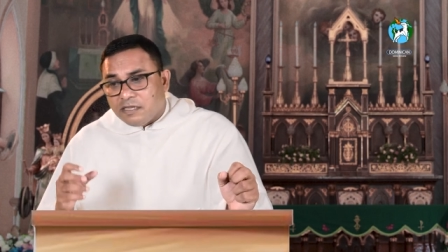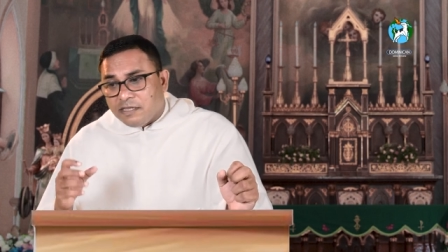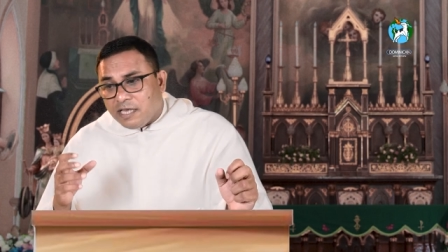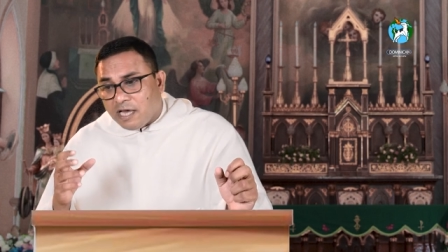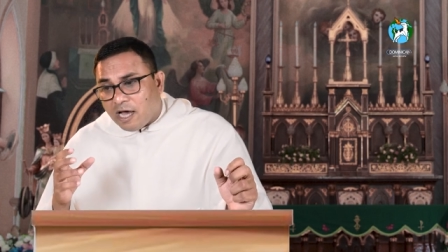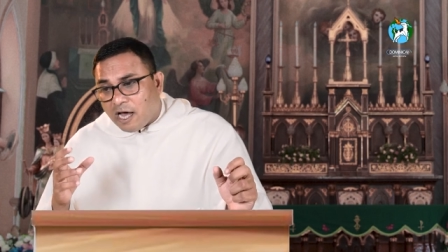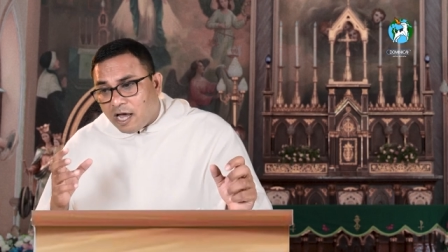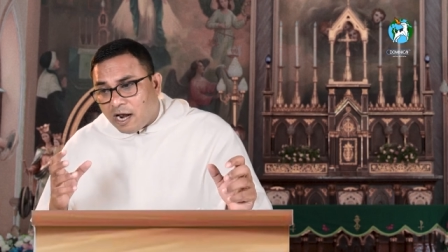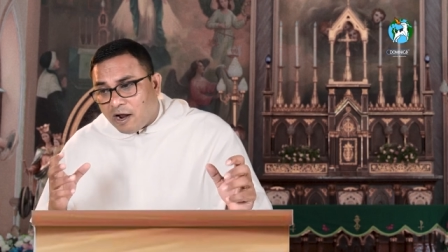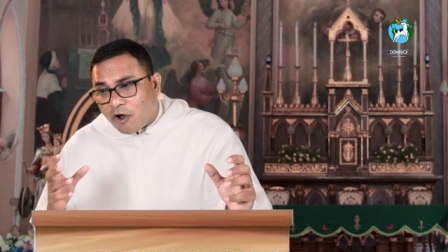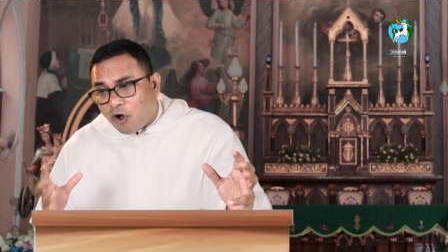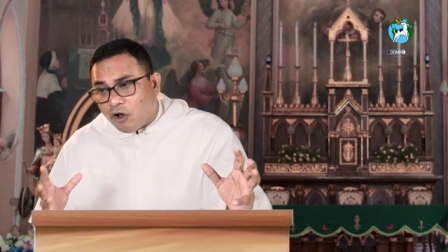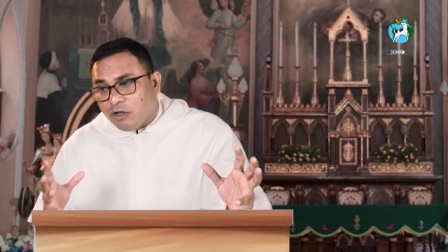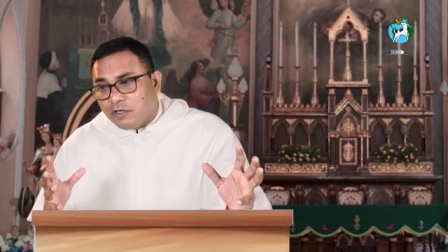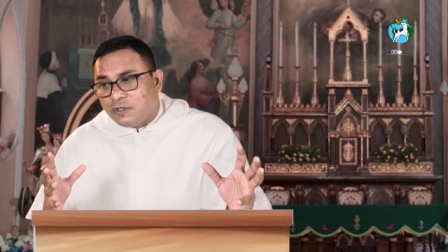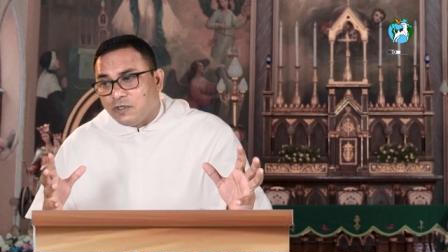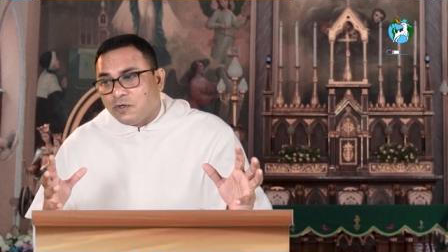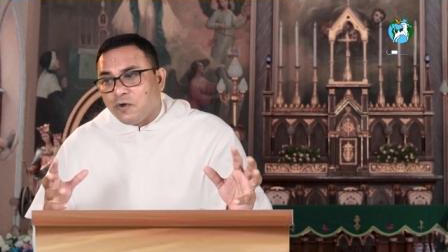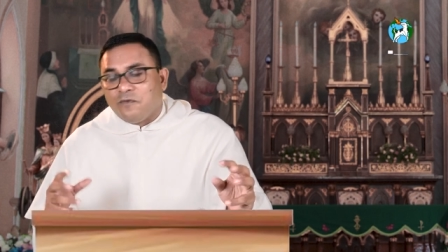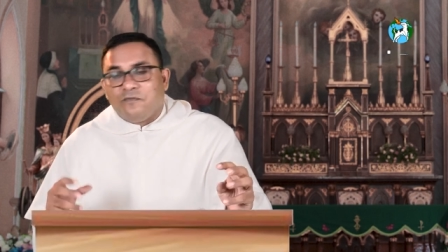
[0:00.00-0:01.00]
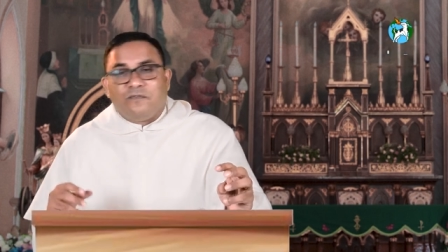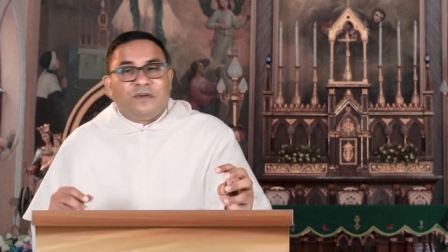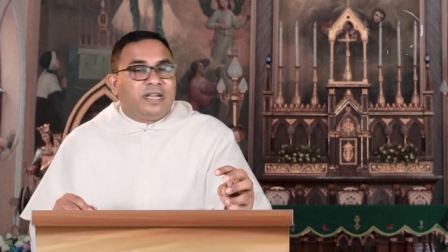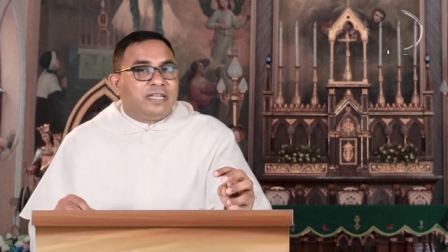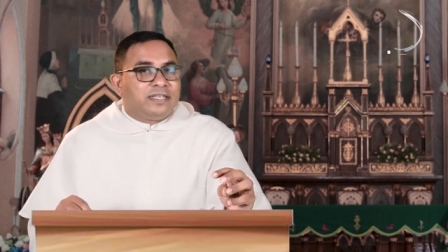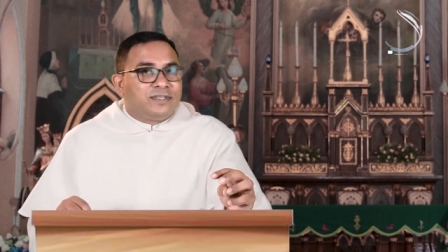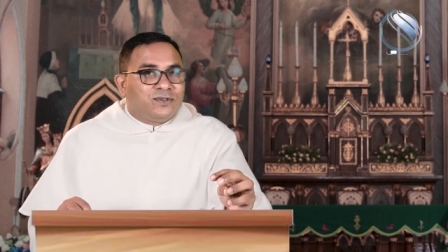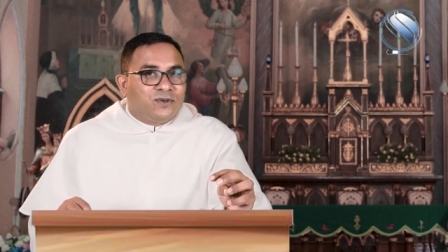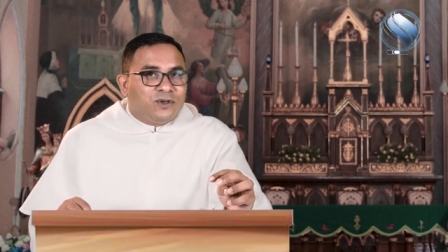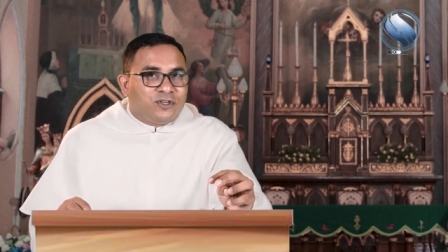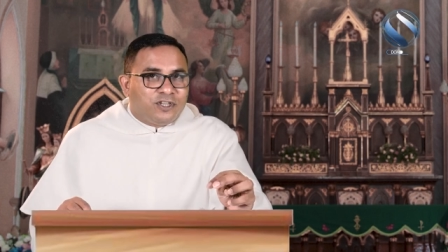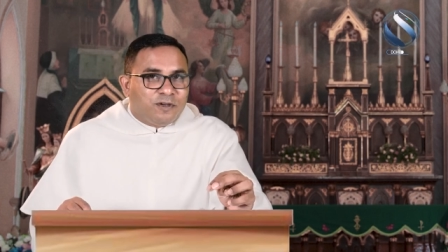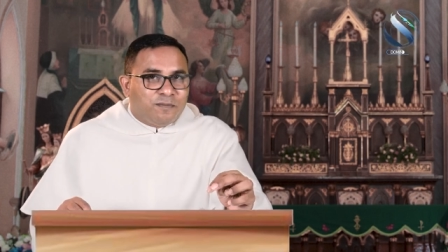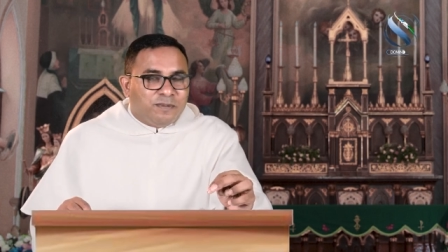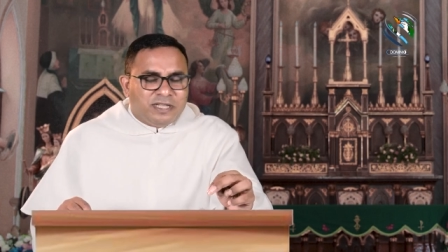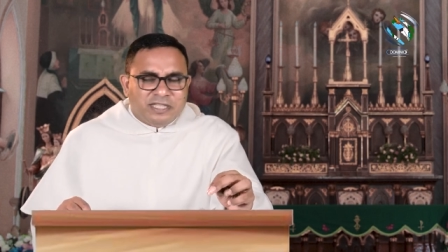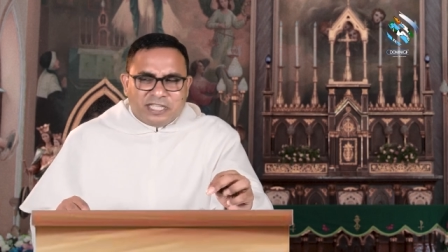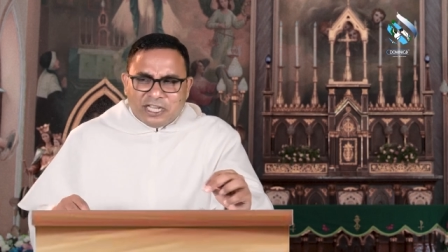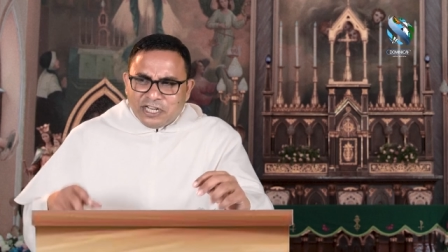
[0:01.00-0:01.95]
They are also very sociable.